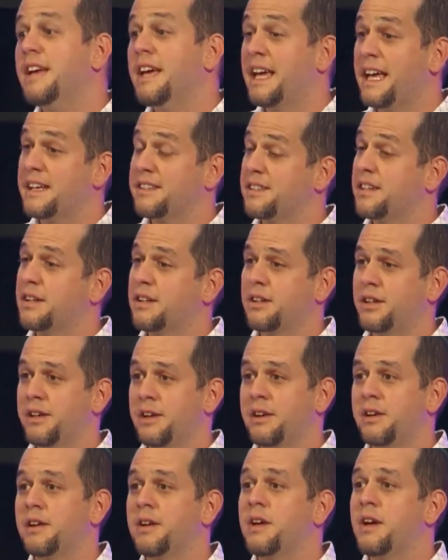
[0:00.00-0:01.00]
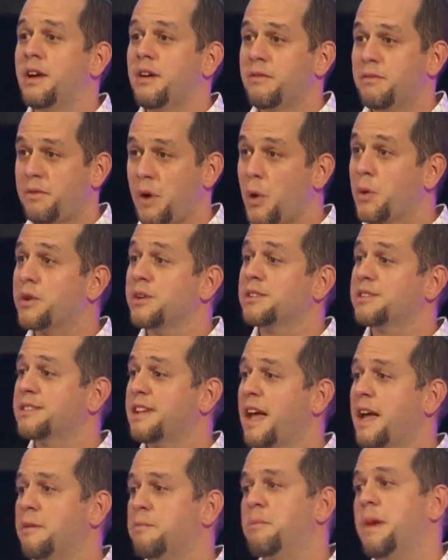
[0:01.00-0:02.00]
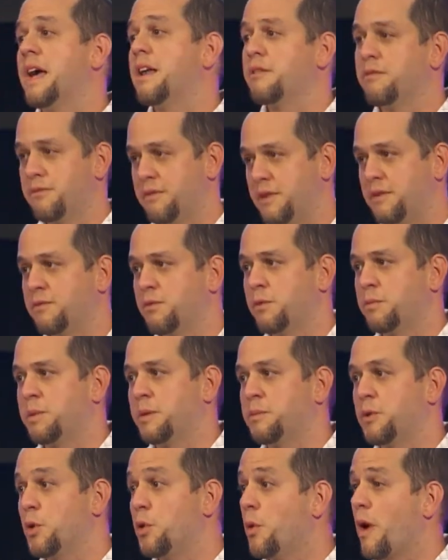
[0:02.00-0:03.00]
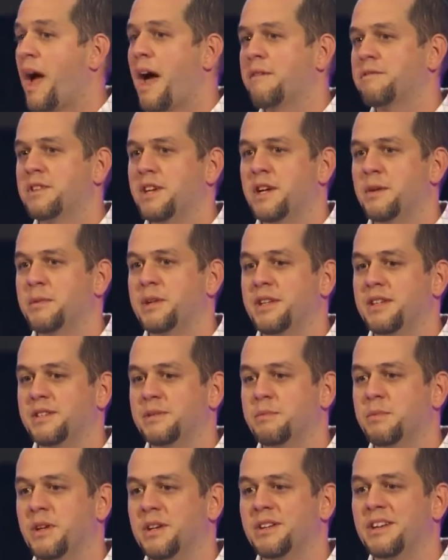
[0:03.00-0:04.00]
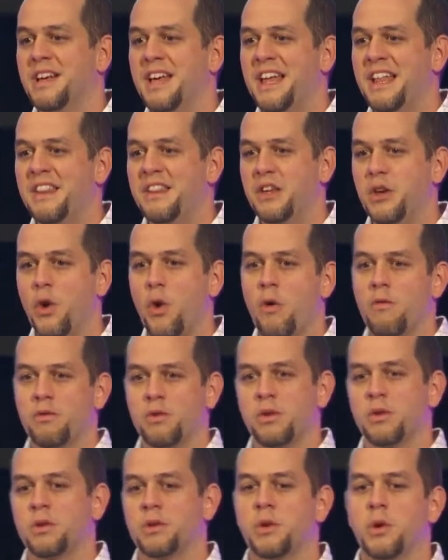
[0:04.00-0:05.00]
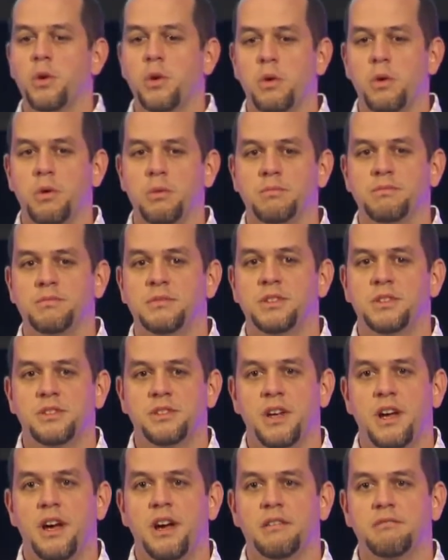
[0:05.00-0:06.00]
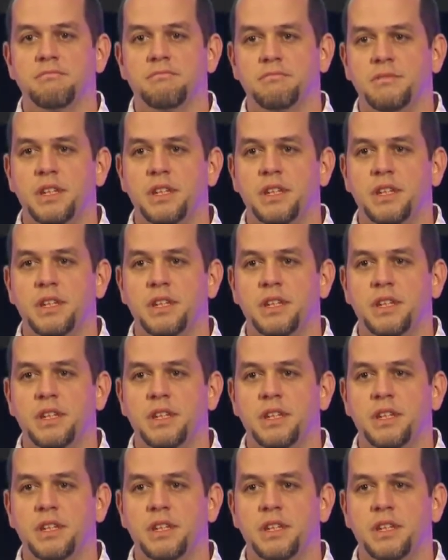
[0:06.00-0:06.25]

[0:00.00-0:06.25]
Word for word: It has a clear focus and benefit for people who have diabetes, but the overall goal does not,